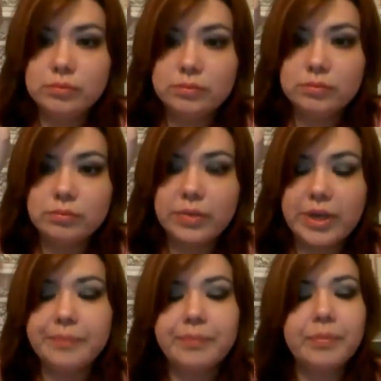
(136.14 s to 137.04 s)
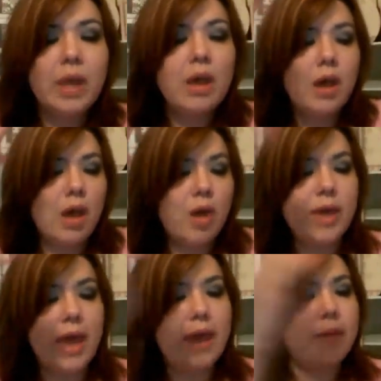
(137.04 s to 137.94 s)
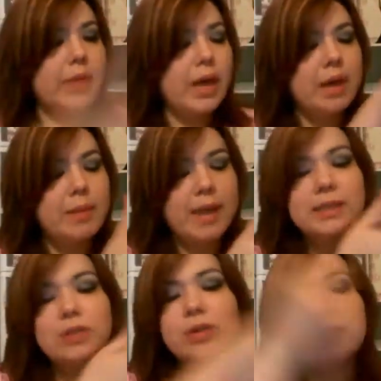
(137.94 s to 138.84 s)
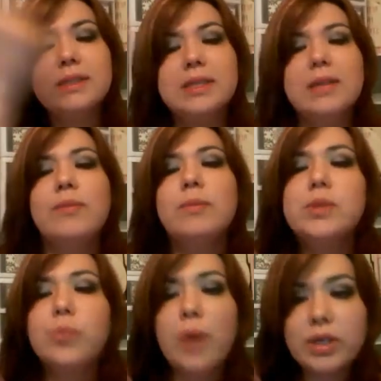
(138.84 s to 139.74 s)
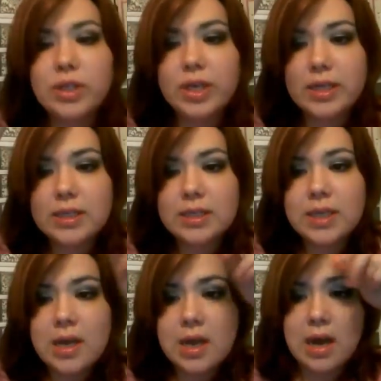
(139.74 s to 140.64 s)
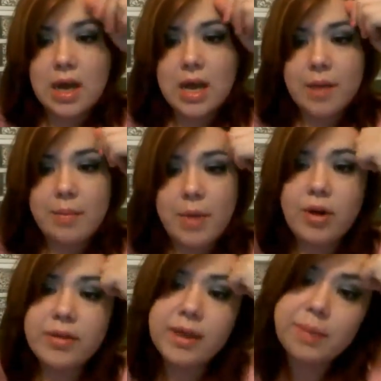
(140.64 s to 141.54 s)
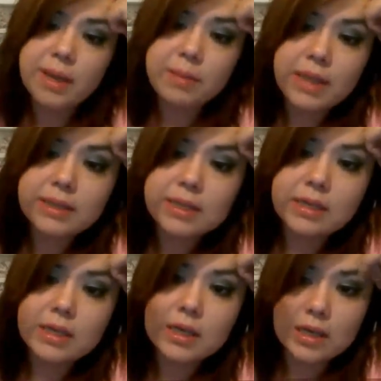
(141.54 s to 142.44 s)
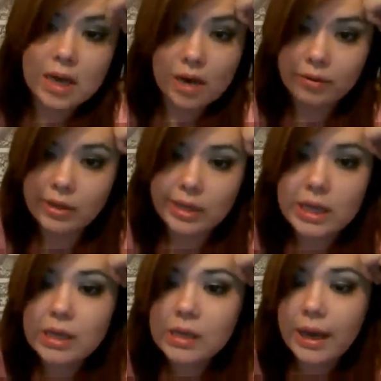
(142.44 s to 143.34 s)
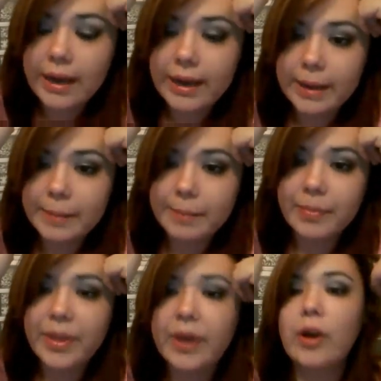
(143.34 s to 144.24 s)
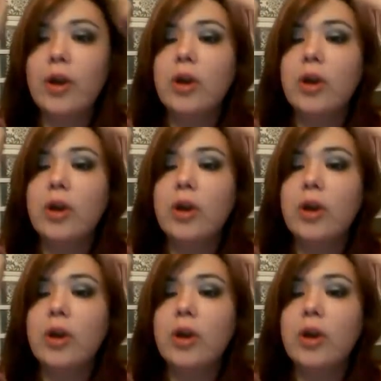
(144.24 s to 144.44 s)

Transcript: yeah okay um, as you can see from the swatches um, are they pigmented not really um, they're